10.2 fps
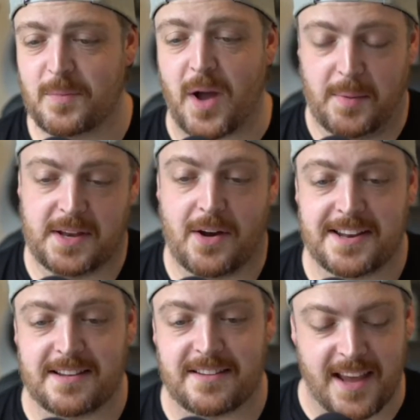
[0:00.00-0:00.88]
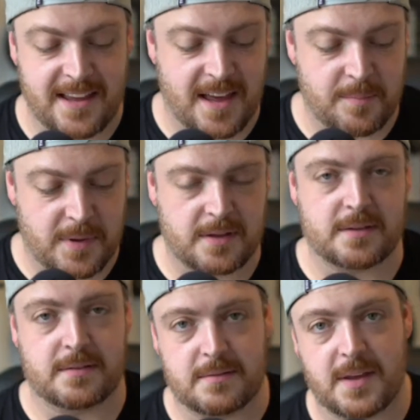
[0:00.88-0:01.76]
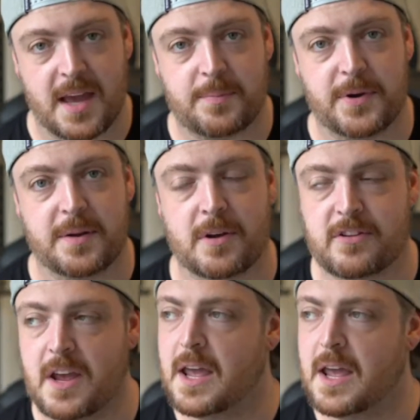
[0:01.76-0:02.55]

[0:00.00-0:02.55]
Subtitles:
I mean, I didn't say that, but yeah, pretty much.